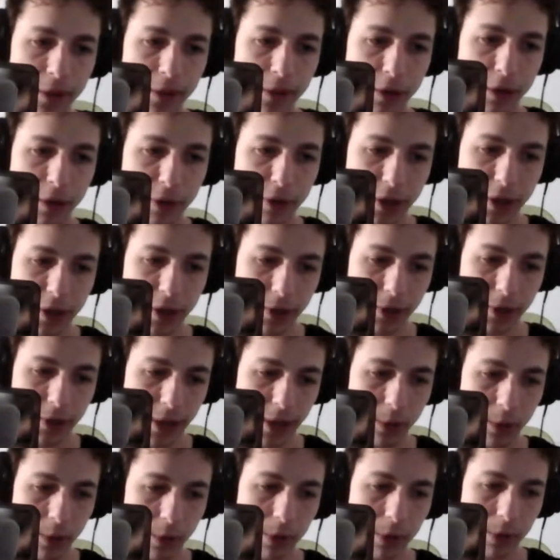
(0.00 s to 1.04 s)
think like,
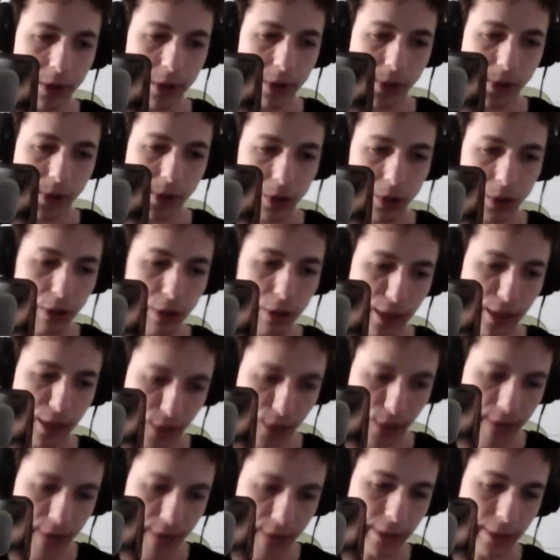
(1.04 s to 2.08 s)
what would this clothing
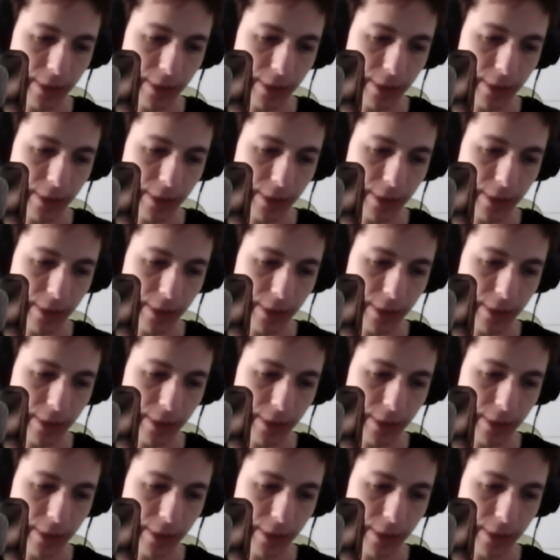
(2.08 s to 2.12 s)
sound